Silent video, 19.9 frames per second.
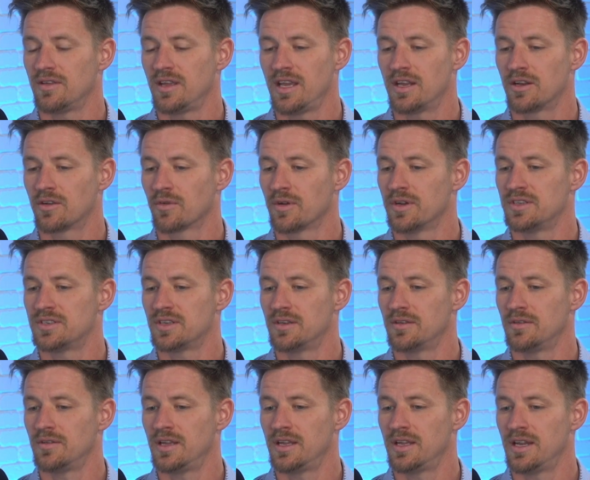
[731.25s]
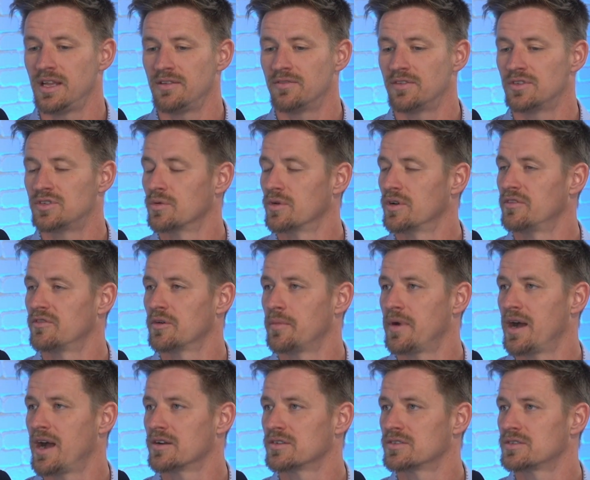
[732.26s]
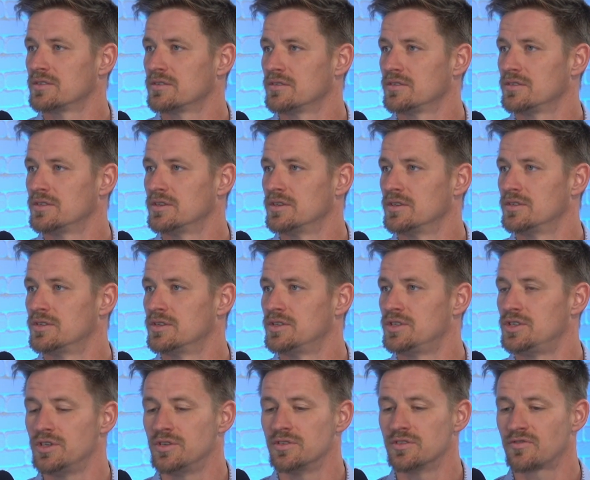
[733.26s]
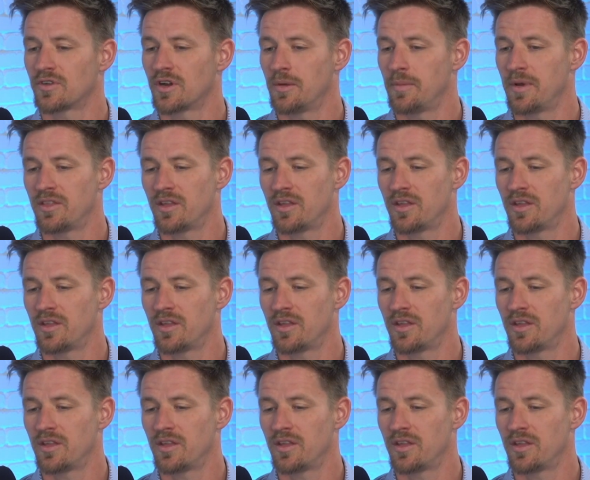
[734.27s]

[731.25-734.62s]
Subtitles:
increase in inventory for buyers to choose from.